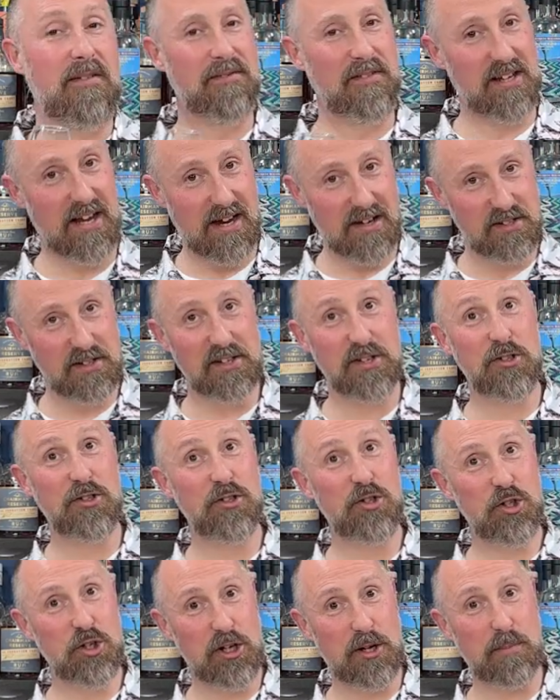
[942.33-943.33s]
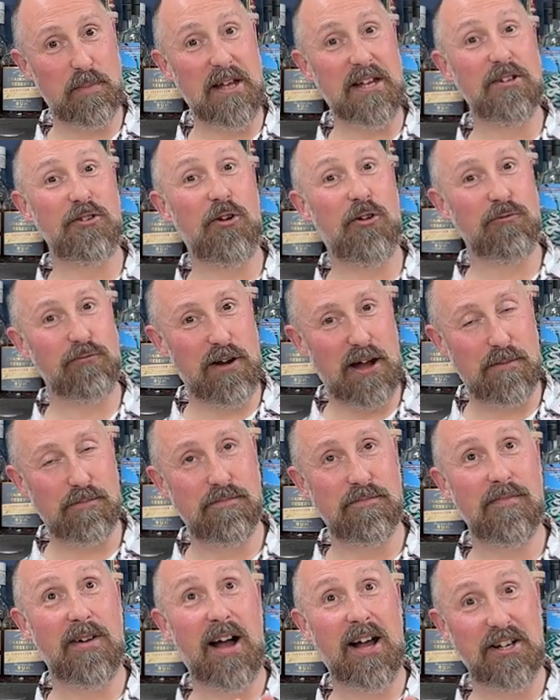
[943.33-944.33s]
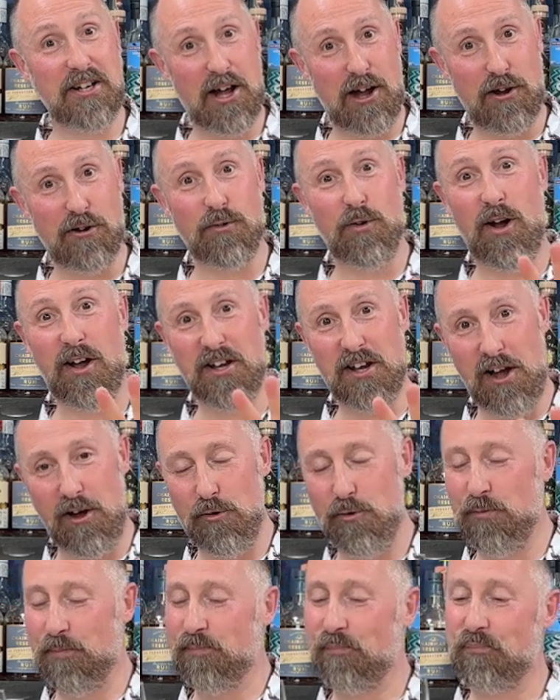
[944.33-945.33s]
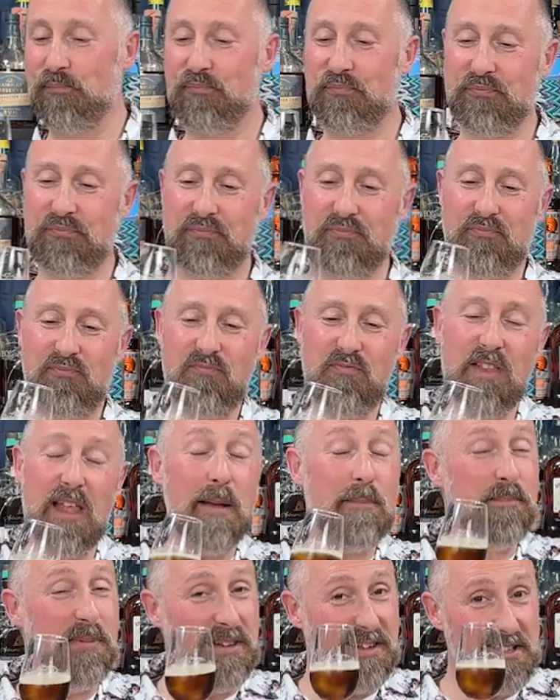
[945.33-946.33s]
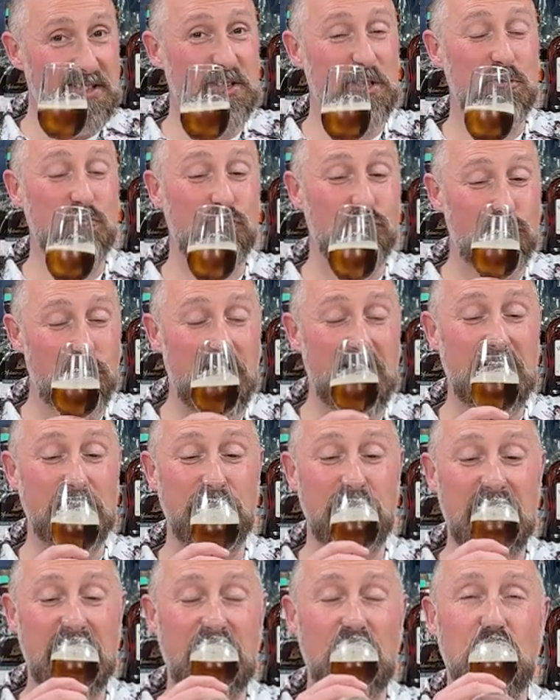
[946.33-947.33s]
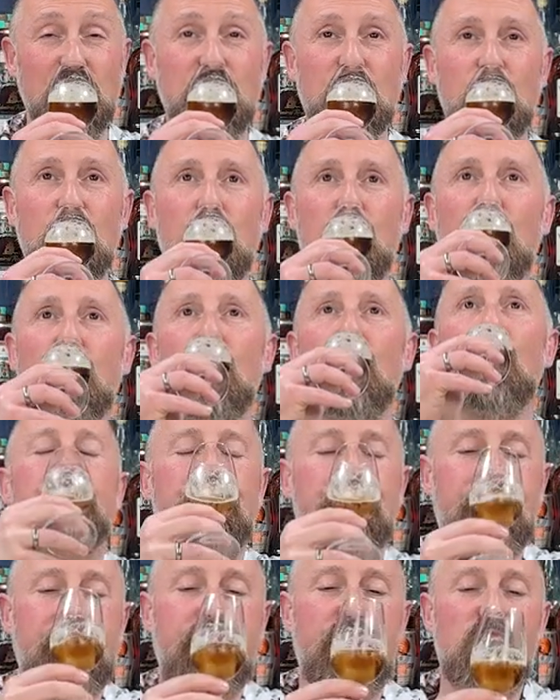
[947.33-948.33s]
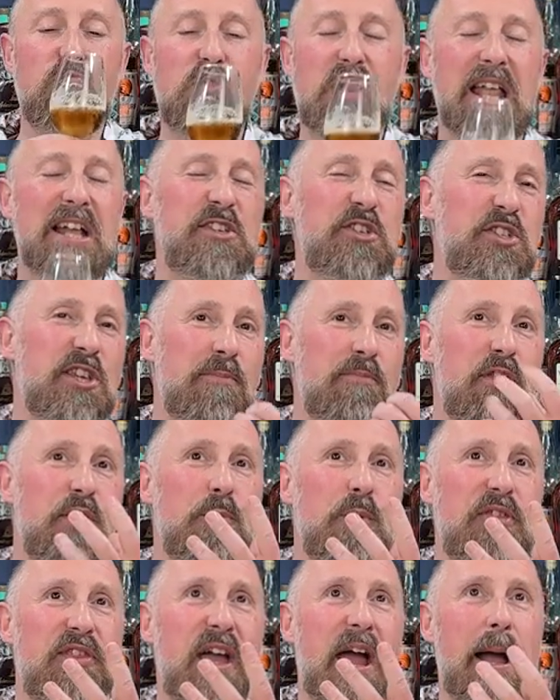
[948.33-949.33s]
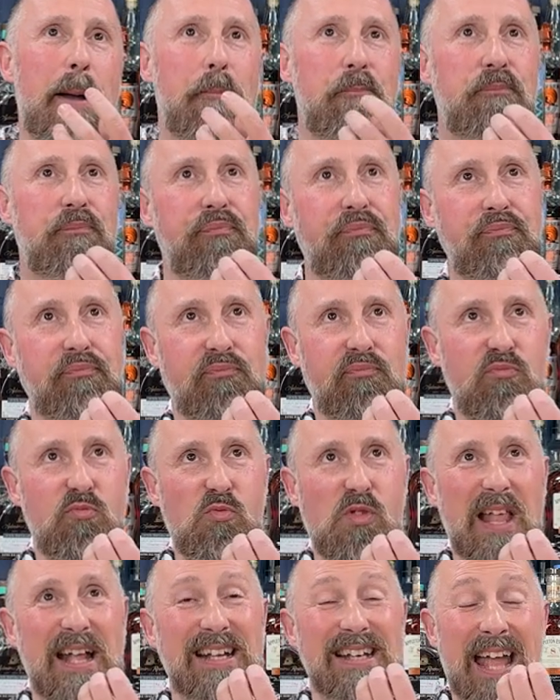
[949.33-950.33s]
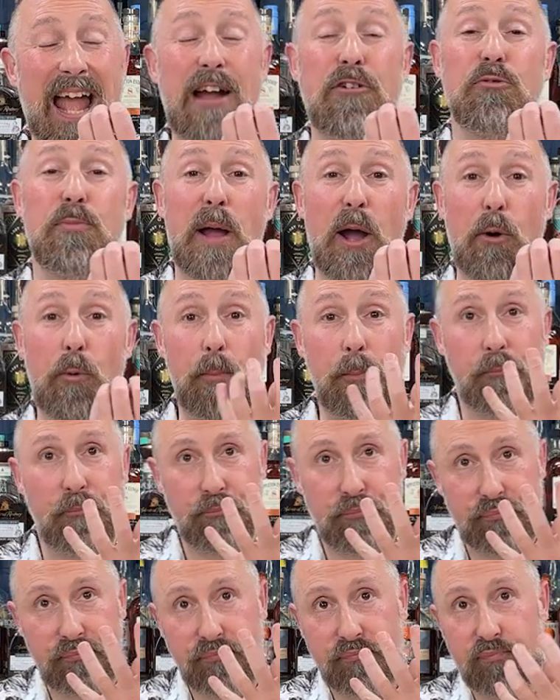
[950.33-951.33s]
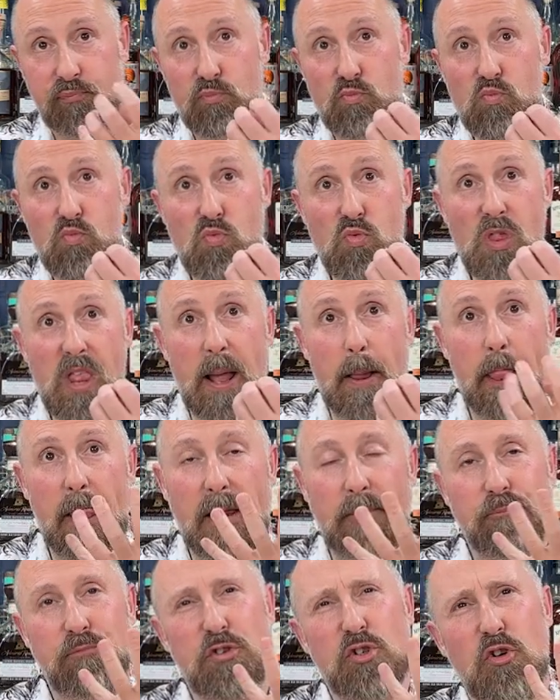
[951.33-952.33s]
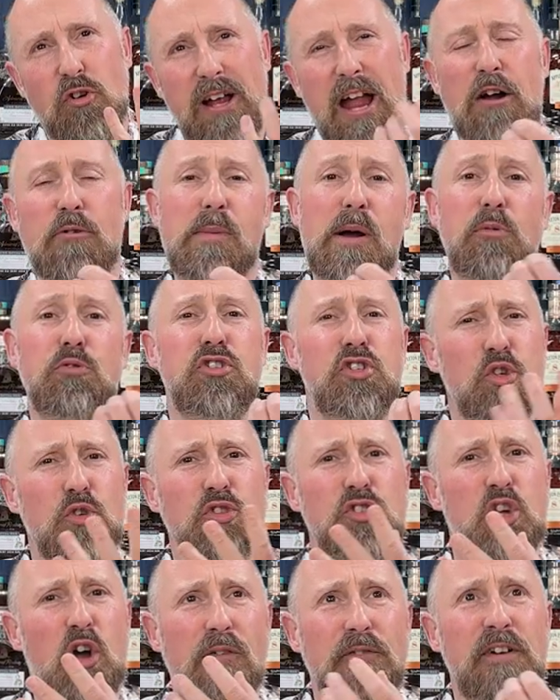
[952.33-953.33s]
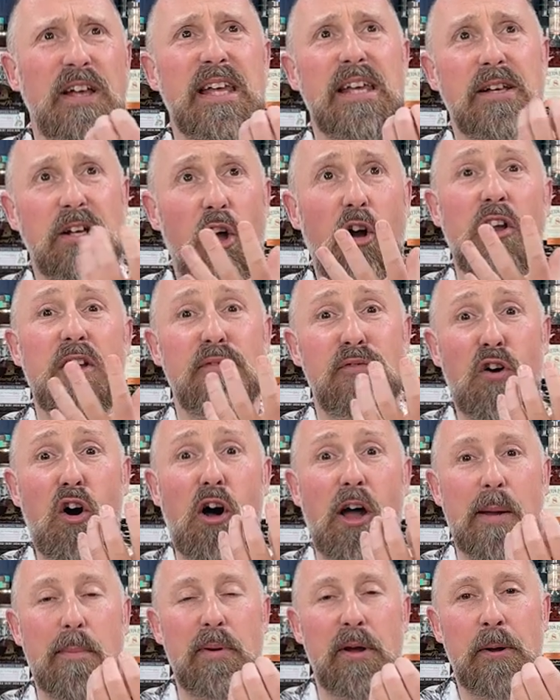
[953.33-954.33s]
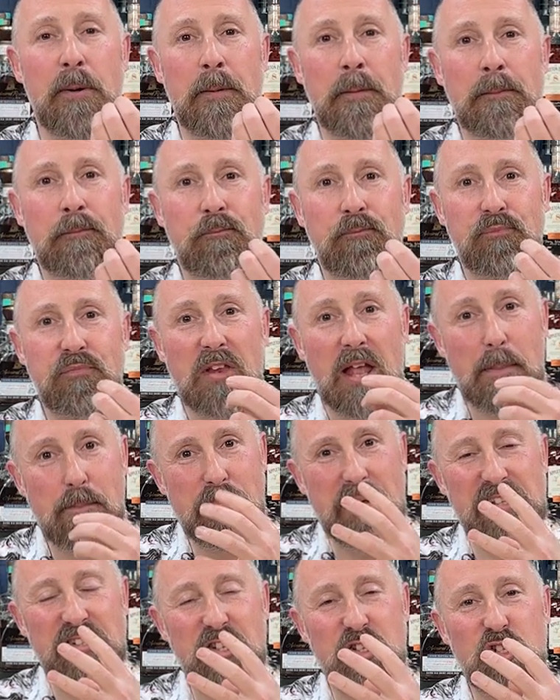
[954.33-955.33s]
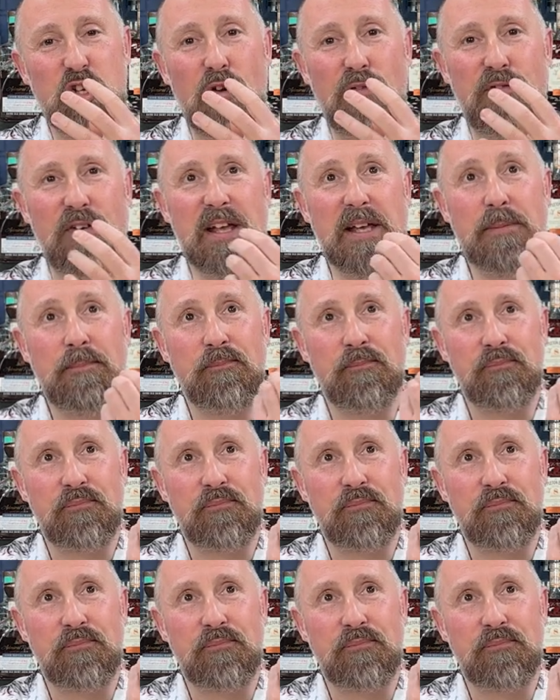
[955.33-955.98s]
Yes, this is sugar beet, not rum. I know. But this is really, really good. It's something with that caramel. It's not caramel, it's sort of toffee kind of vibe. A bit of toffee.